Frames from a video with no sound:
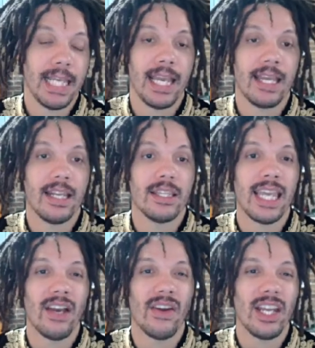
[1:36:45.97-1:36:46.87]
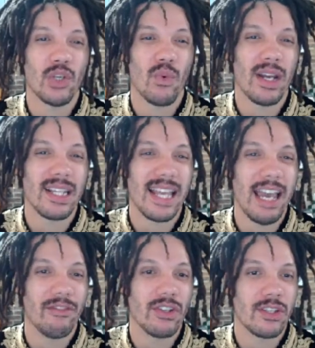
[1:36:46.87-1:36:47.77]
and the king on h1 is
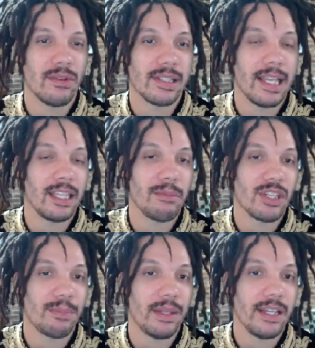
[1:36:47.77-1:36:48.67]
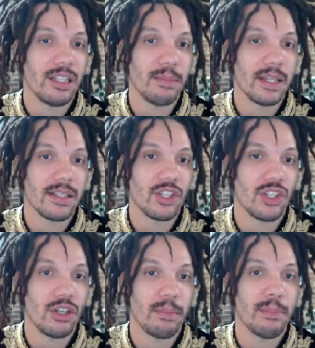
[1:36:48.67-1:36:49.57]
ever so slightly misplaced because it
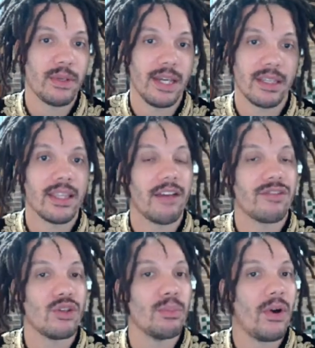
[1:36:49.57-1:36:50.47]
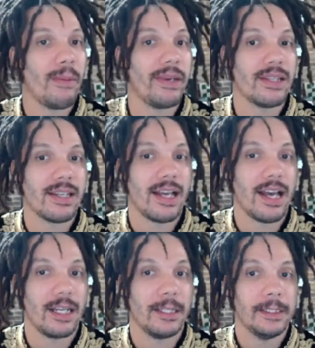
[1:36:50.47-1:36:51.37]
should be protecting the f2 pawn, but it's
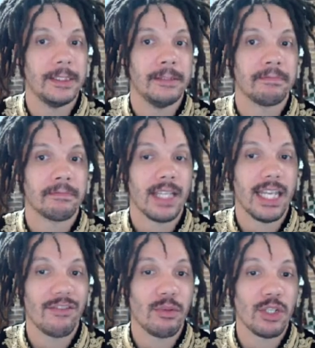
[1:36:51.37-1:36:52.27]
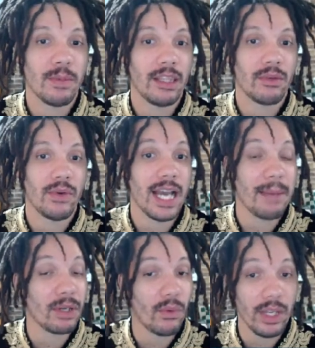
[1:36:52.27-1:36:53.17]
not. And after bishop a3,
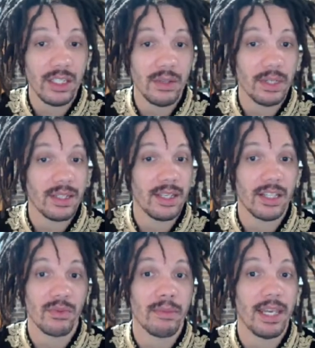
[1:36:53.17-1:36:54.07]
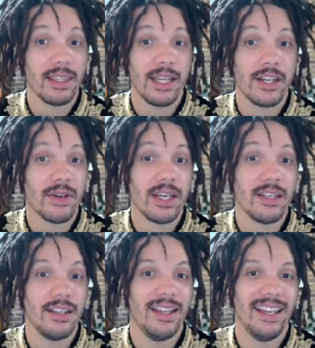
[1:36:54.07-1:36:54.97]
I'm going to insist we make that
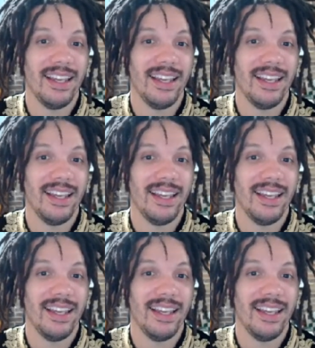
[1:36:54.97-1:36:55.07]
trade.